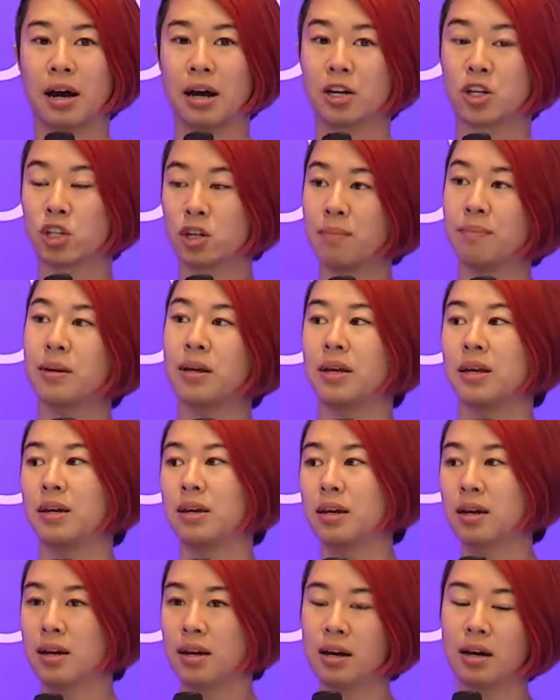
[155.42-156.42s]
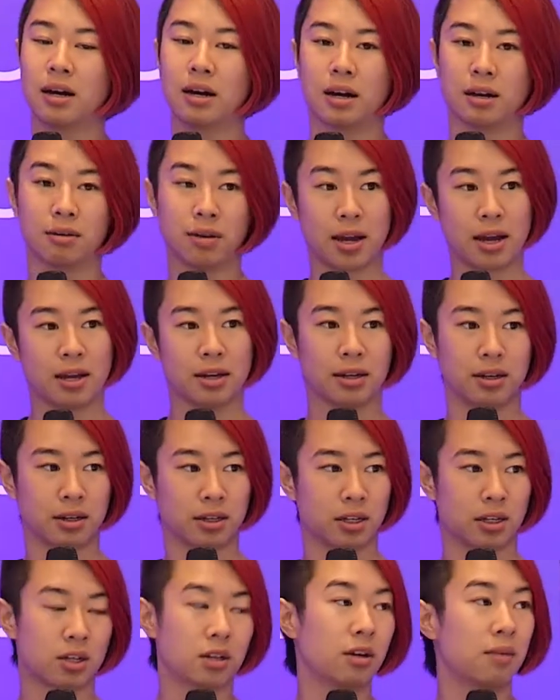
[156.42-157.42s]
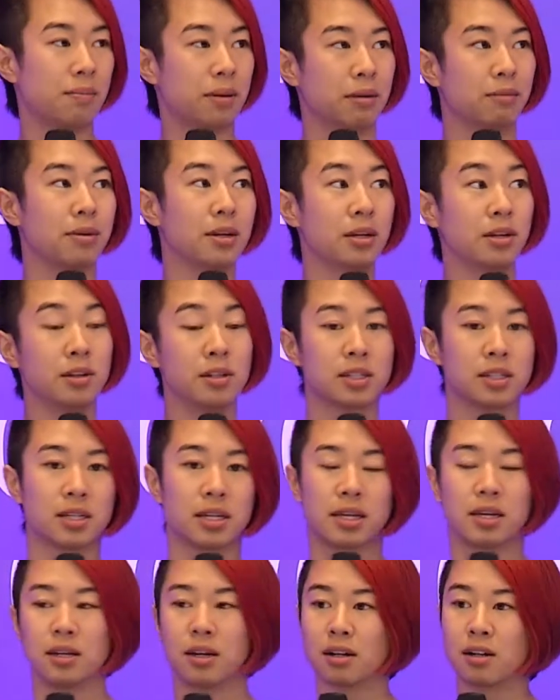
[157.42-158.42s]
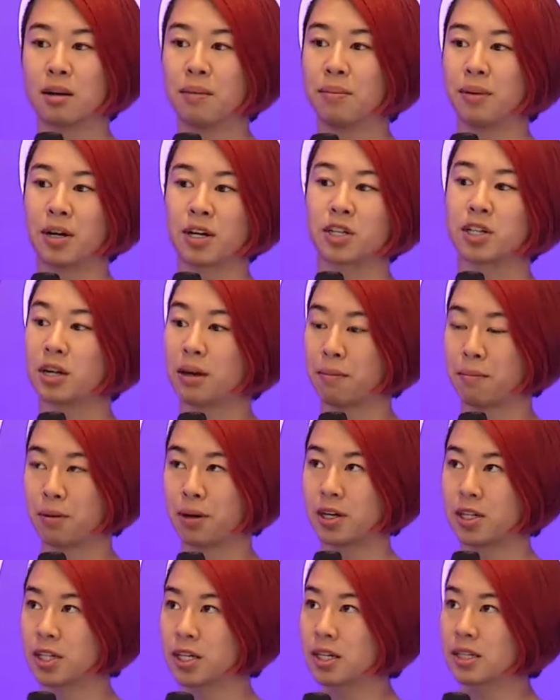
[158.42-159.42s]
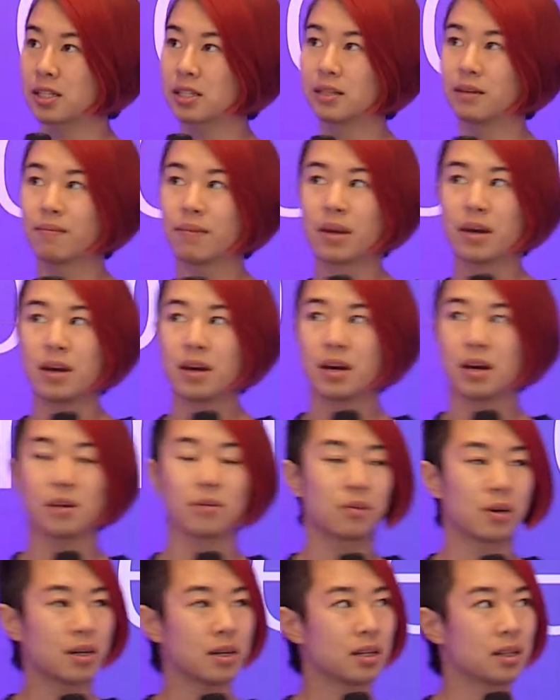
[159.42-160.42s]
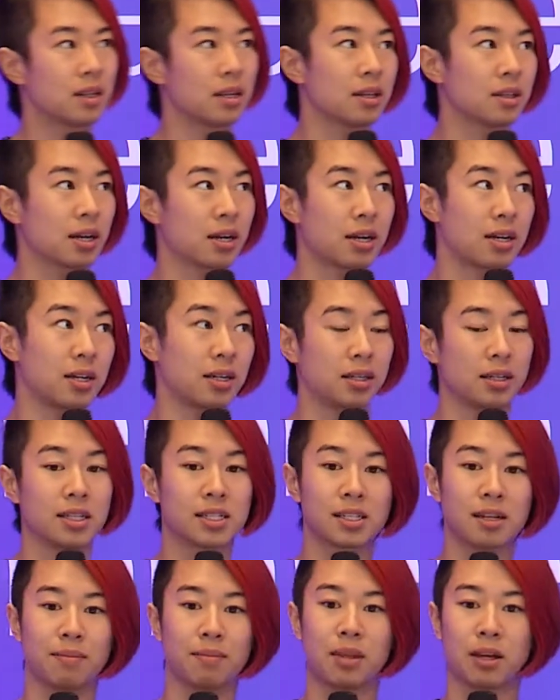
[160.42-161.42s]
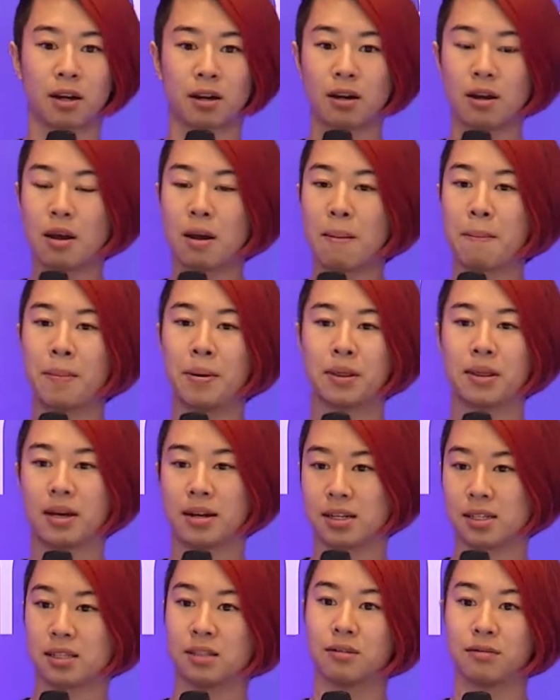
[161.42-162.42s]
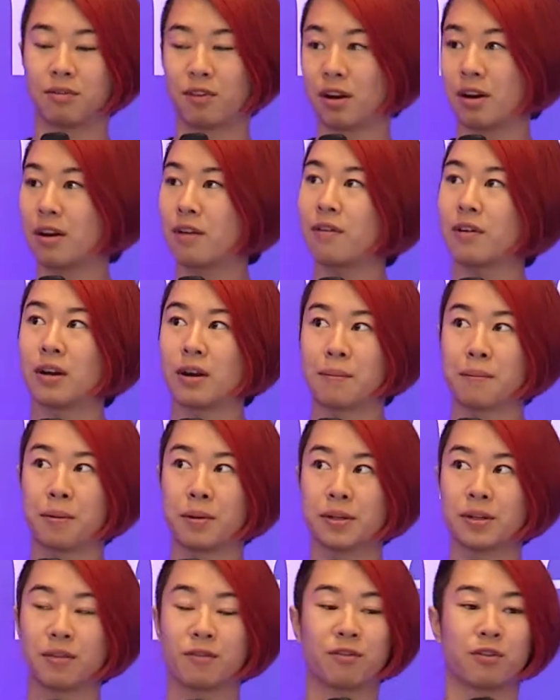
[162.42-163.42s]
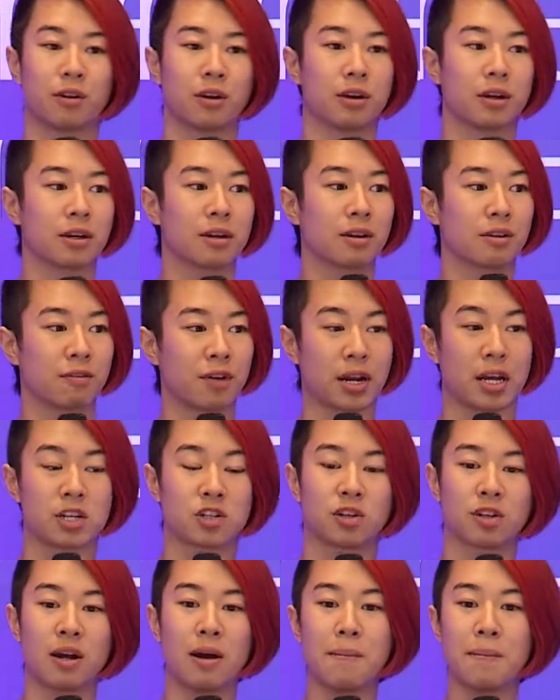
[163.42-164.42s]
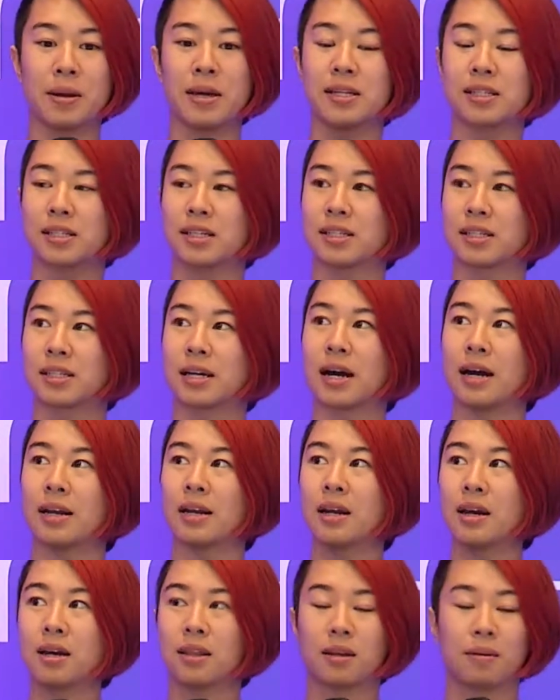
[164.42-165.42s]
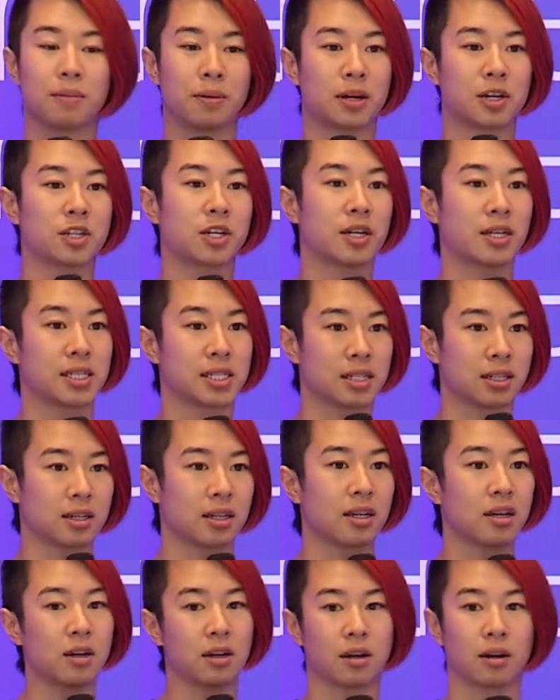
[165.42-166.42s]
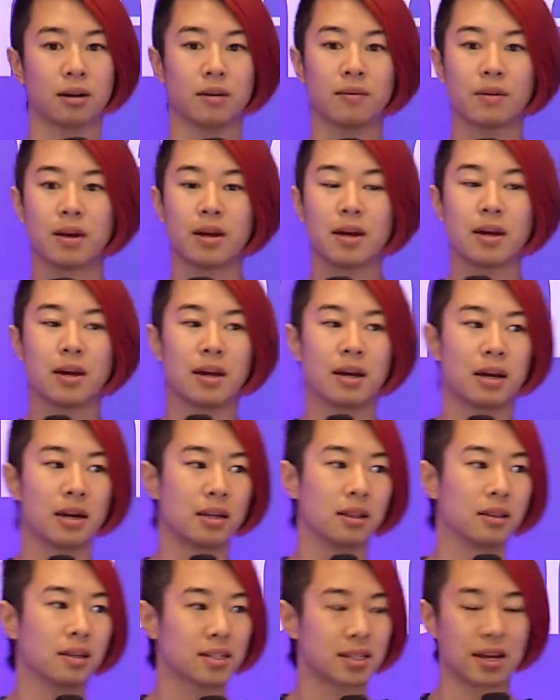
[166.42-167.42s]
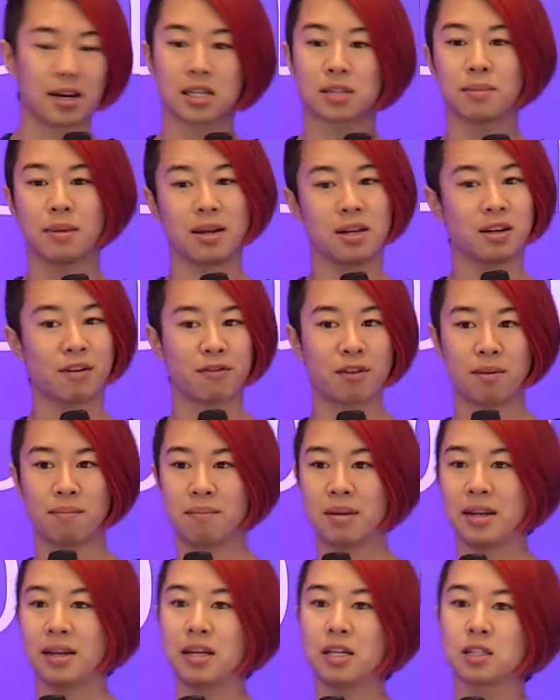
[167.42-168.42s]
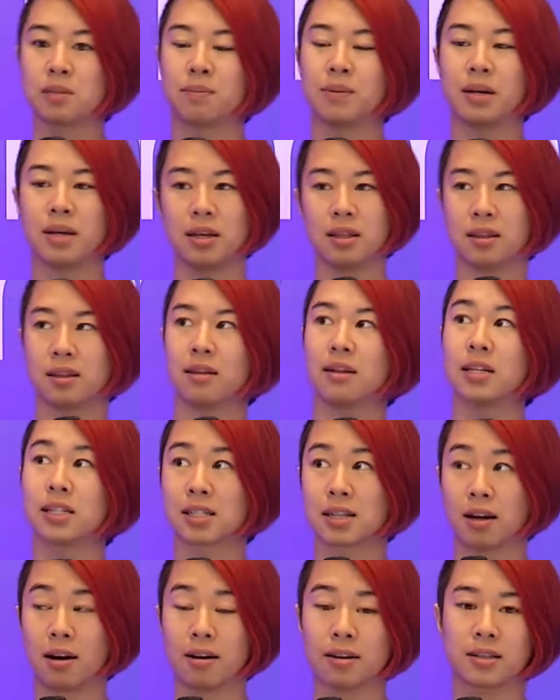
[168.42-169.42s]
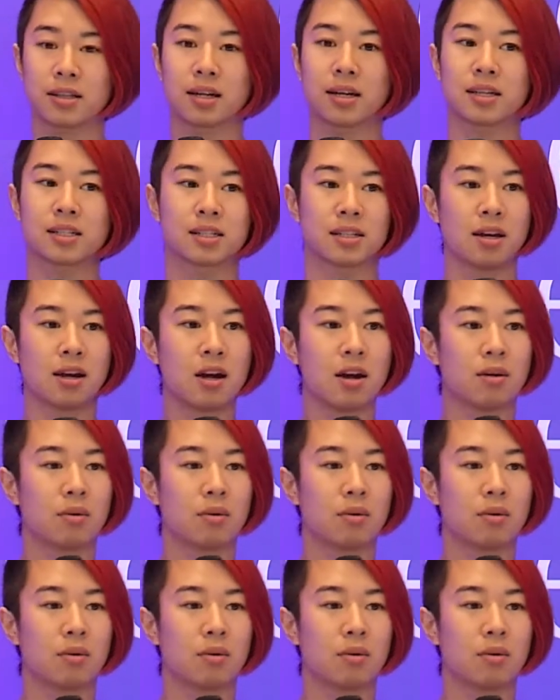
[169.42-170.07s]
should be and could be reused in other blockchain projects. And one thing that I didn't list up there, but that is very, very important for financial companies, is that the blockchain is secure. And this has many different meanings, but in this context,